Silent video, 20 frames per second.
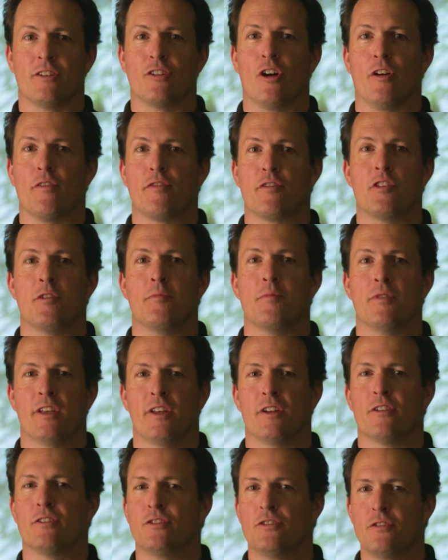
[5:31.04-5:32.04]
golf
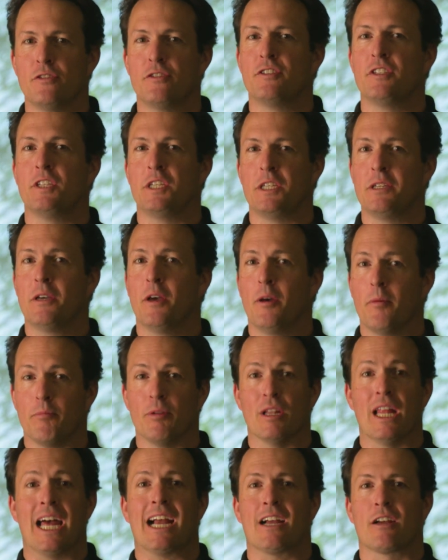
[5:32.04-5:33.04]
simulators, you see
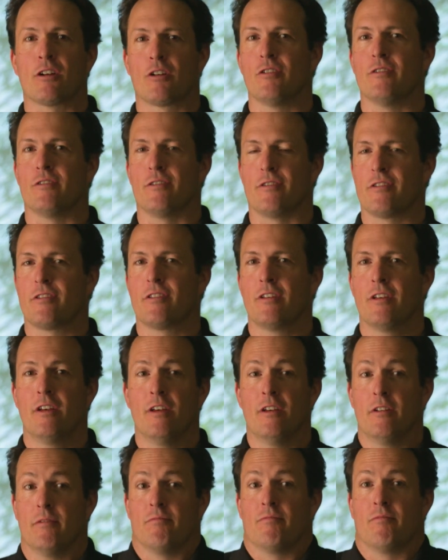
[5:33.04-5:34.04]
black curtains.
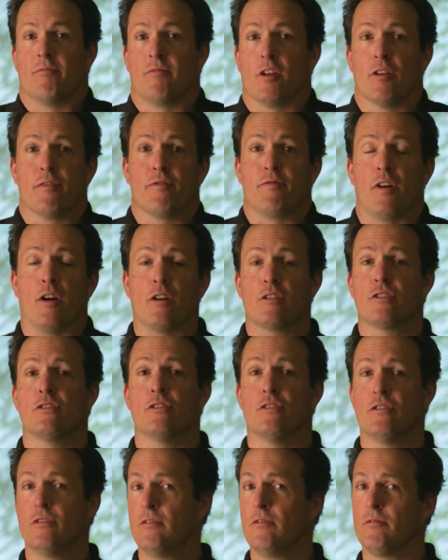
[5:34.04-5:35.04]
They're
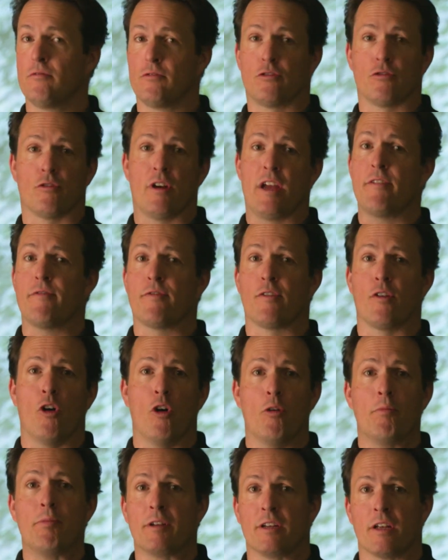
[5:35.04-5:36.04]
functional, great for
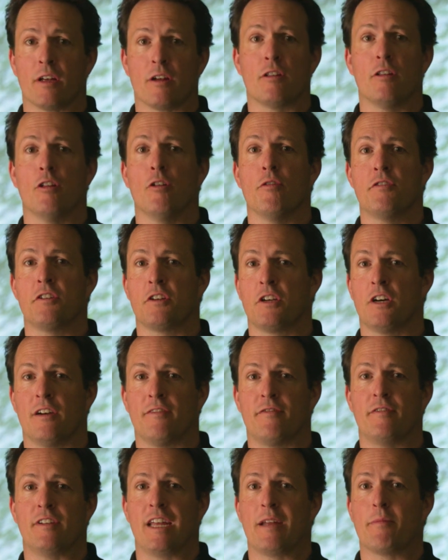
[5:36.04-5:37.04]
opening and closing
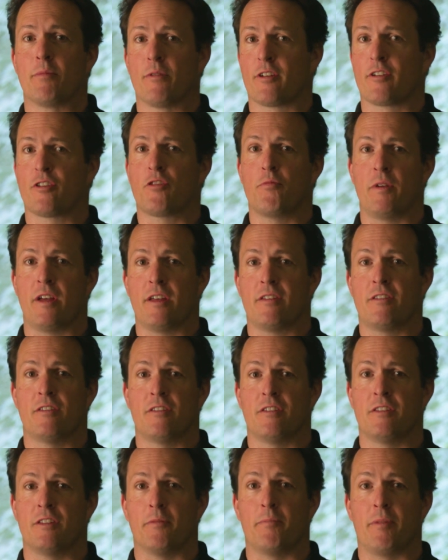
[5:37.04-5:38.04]
off neighboring
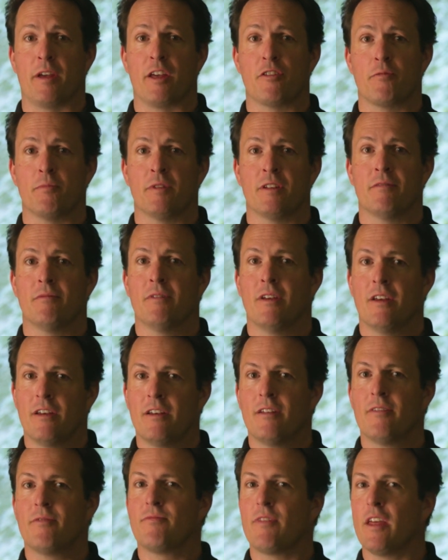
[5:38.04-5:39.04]
spaces in the basement.
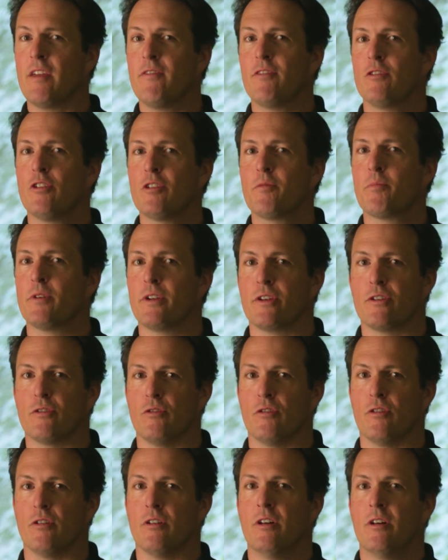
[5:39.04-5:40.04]
They even look pretty
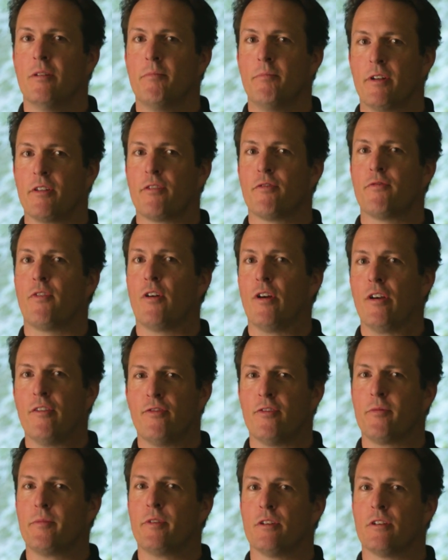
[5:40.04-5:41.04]
cool, but it's far
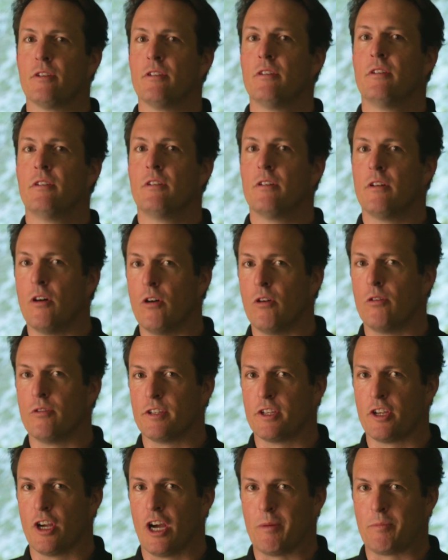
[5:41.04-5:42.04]
from your
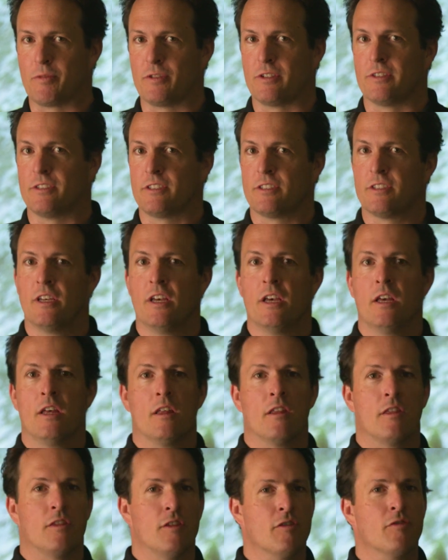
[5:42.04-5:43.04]
only options.
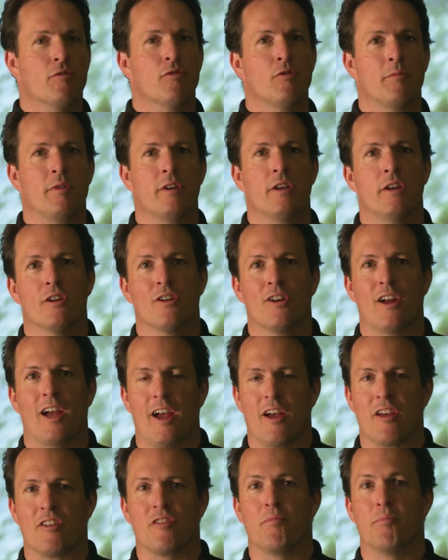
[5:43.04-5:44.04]
This room here
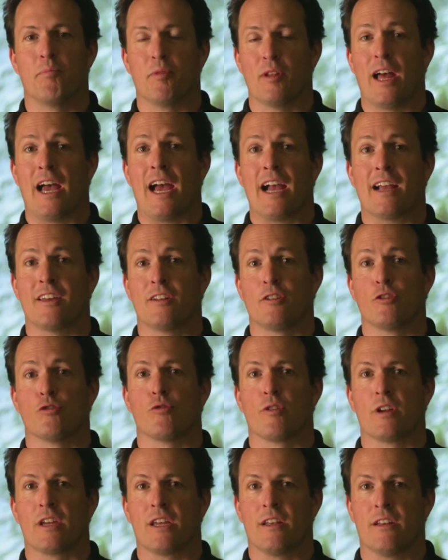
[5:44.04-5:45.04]
has black and
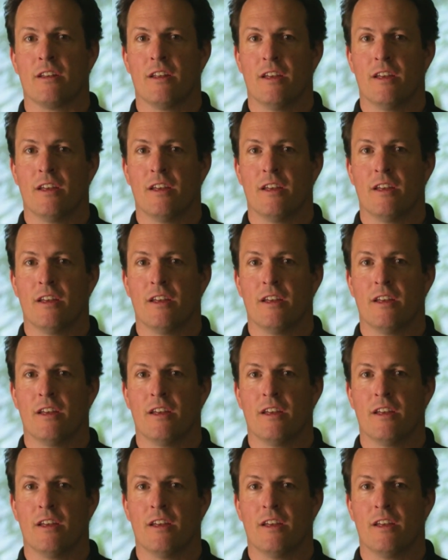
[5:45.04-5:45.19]
green